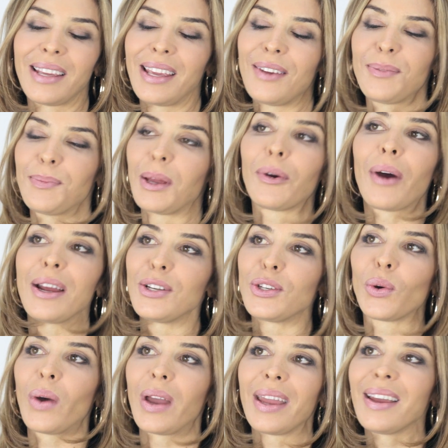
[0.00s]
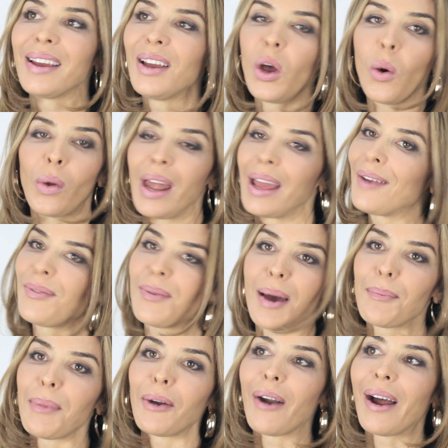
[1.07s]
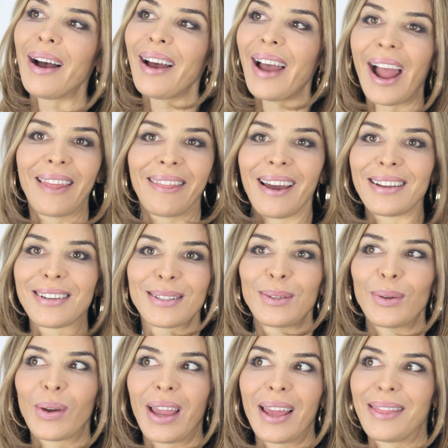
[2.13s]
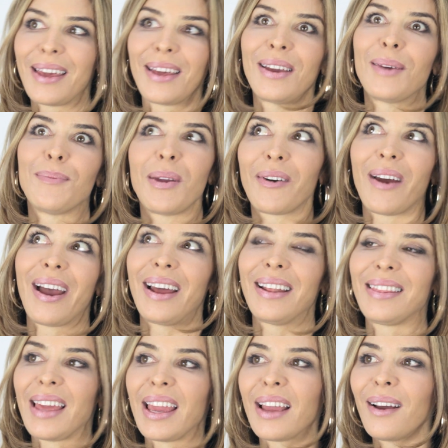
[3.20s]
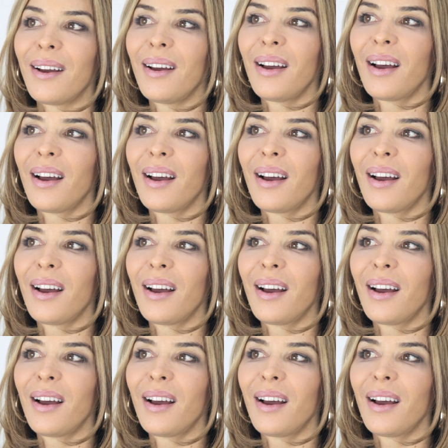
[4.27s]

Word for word: It gives me great joy when I give them that mirror and they just look in their mirror and think,